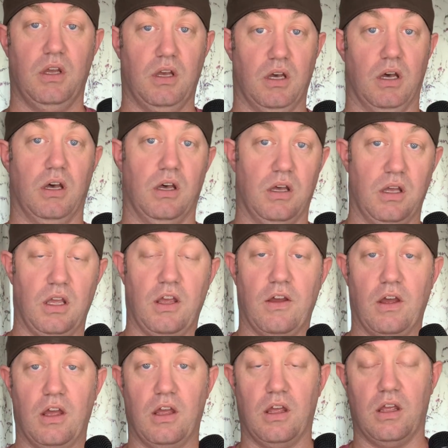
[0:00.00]

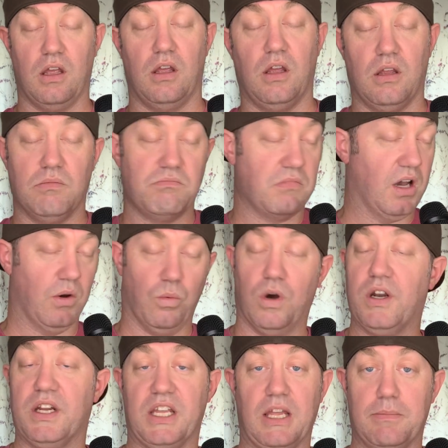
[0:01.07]
I
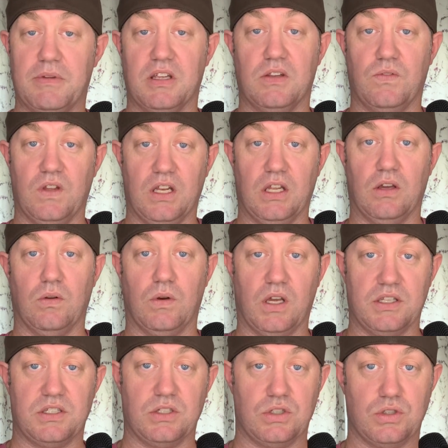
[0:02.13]
wanted to keep this video
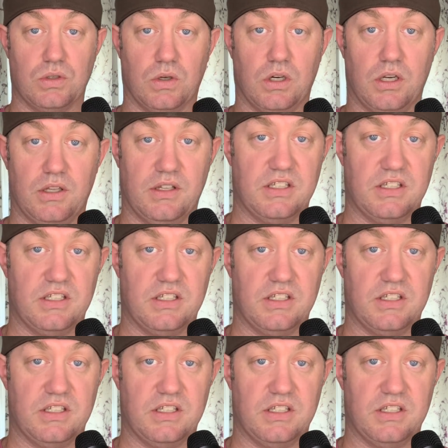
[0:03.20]
nice and short.